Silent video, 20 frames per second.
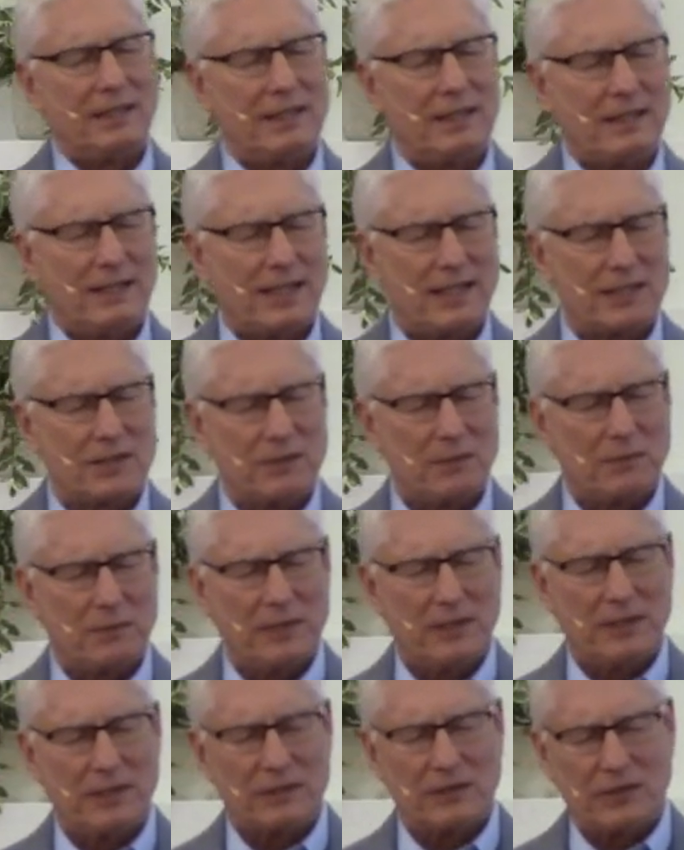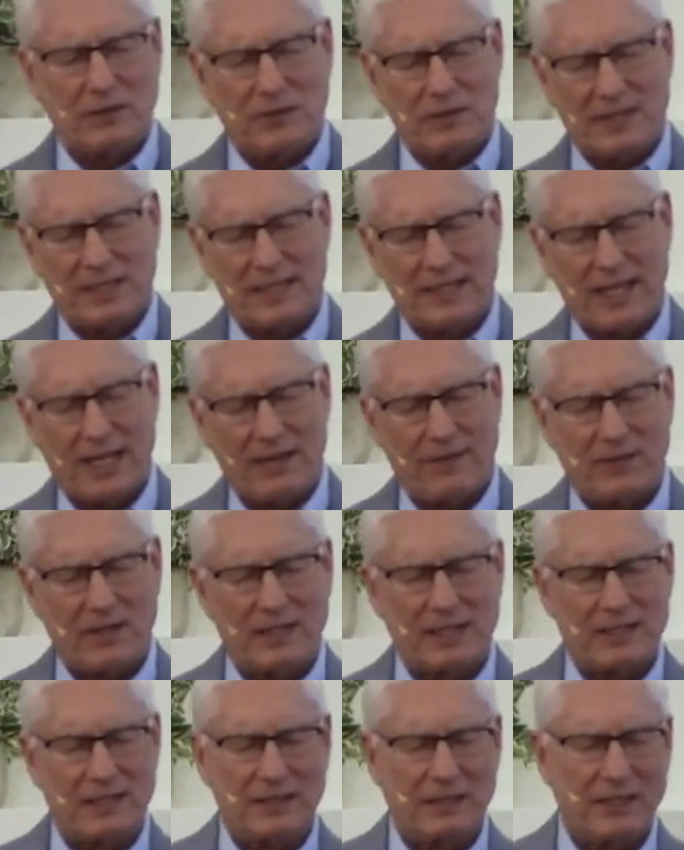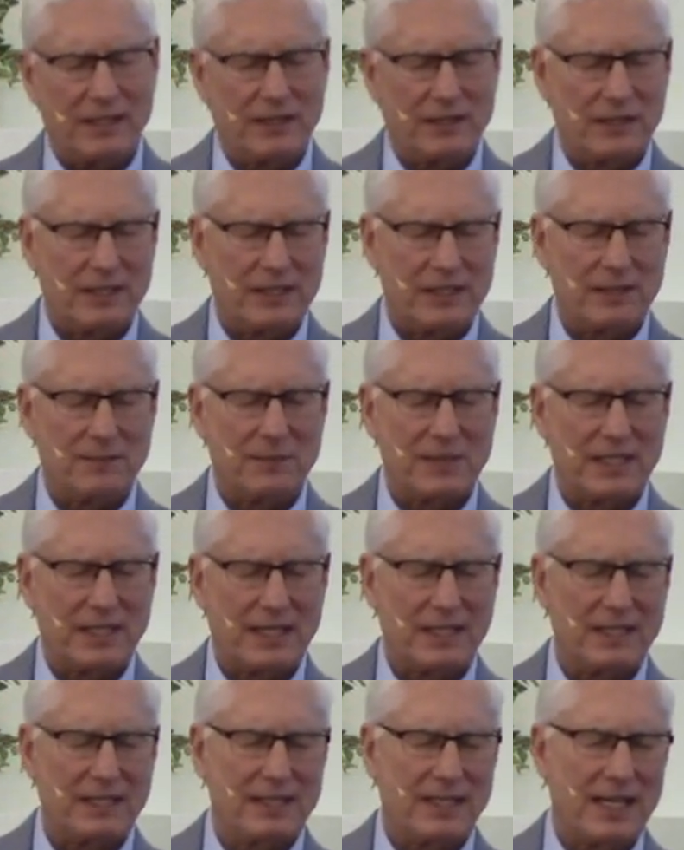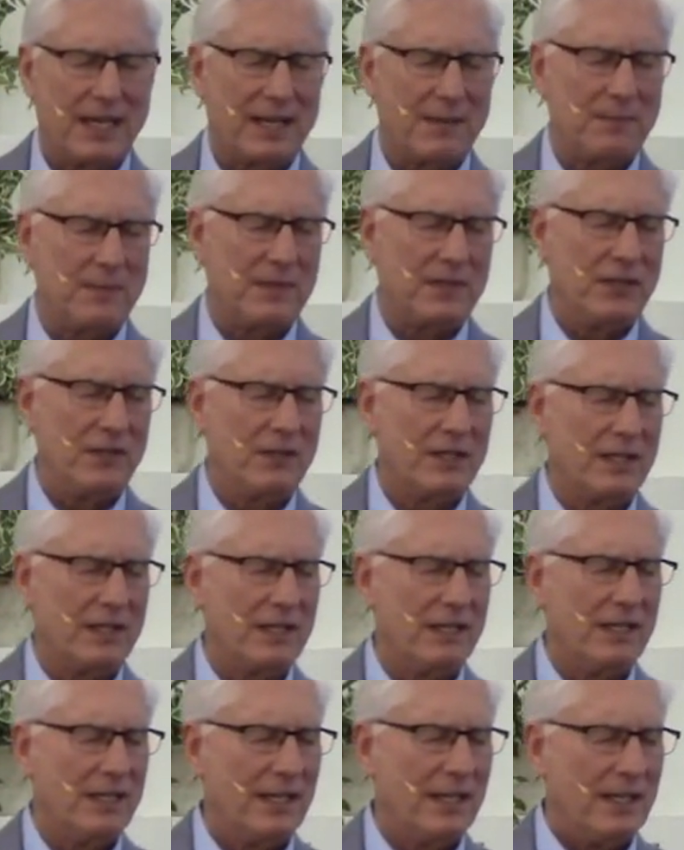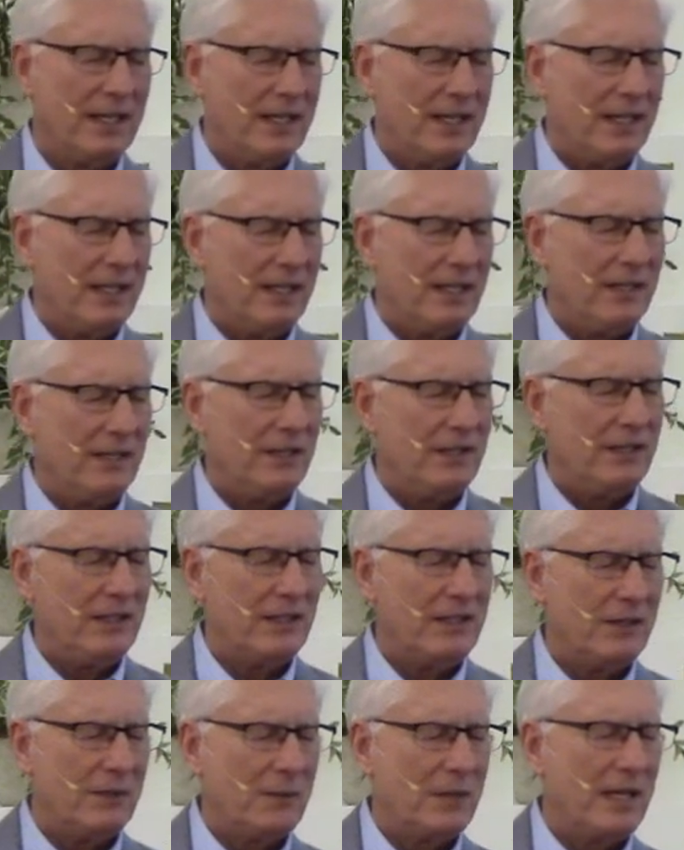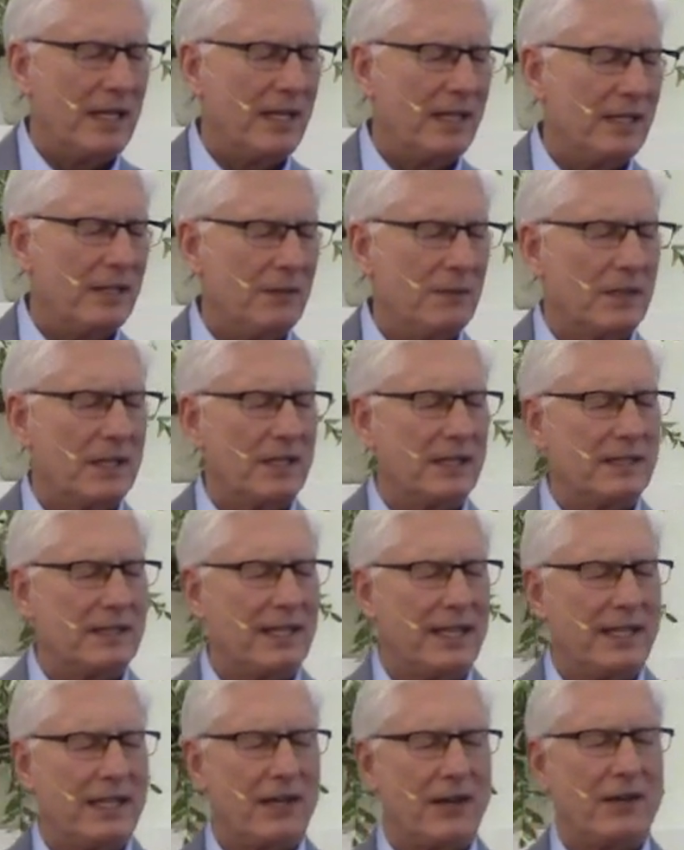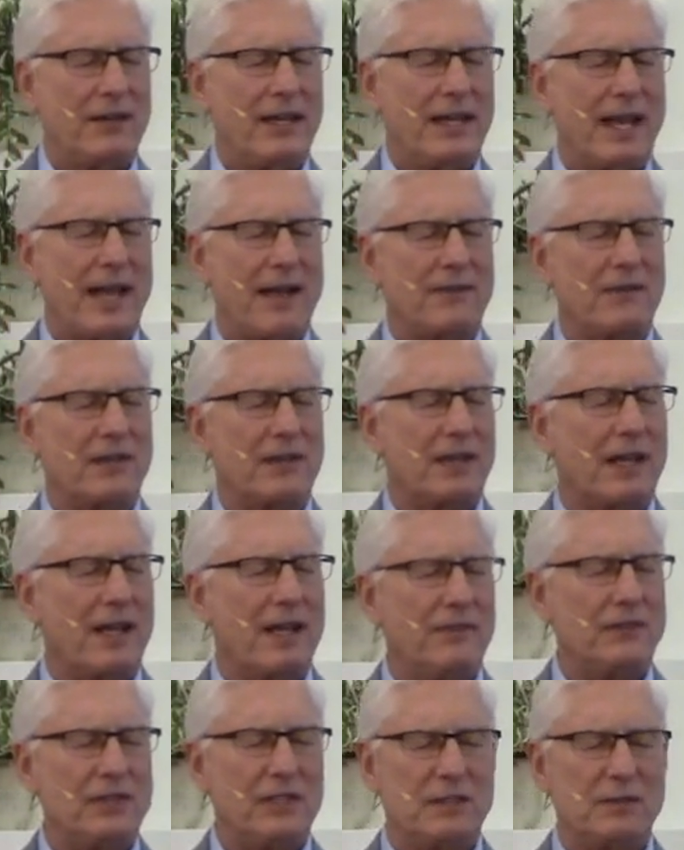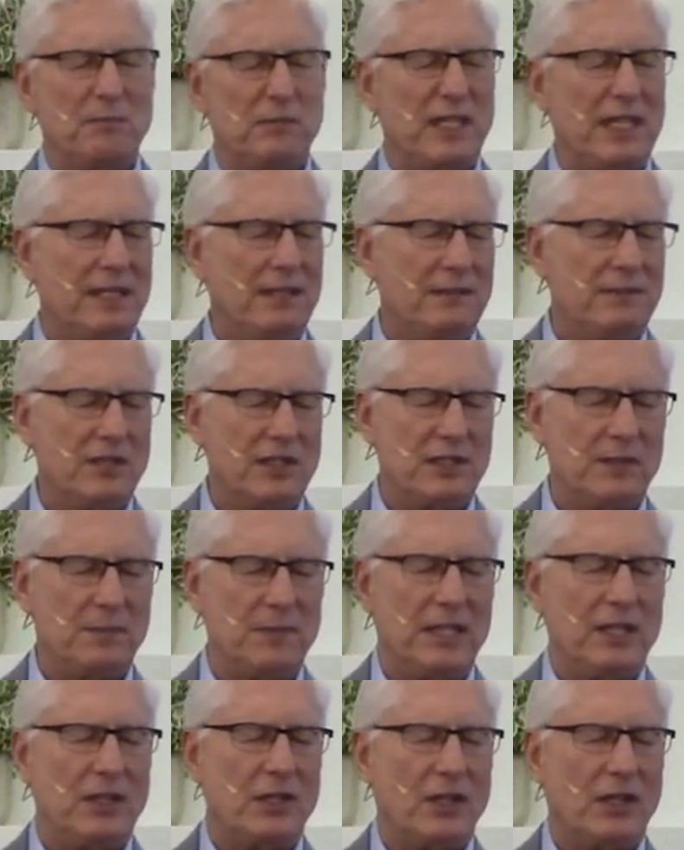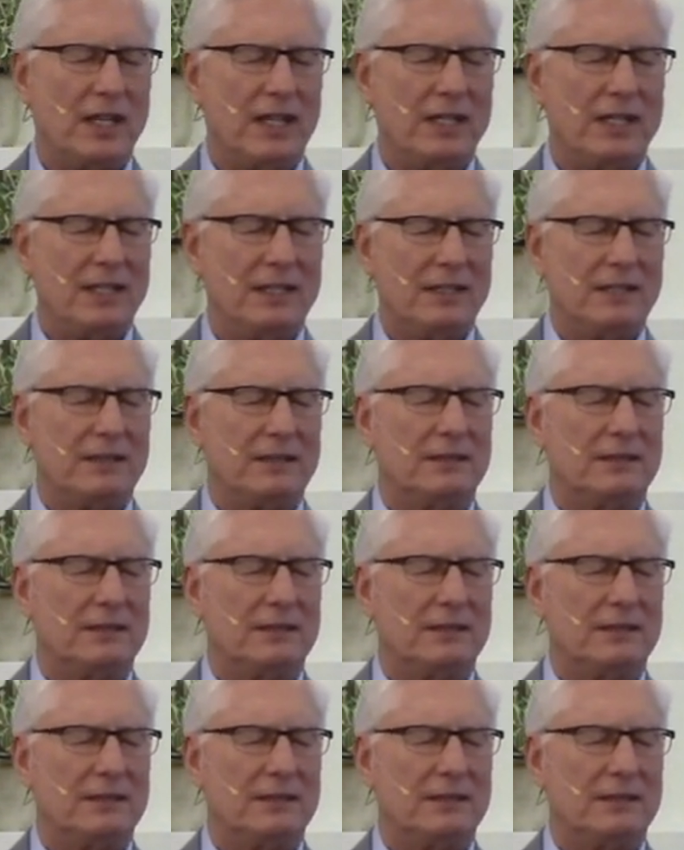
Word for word: and that's what we look to to save us and legalism says yep yeah, and you could you know what you want to take care of the afterlife just be just be good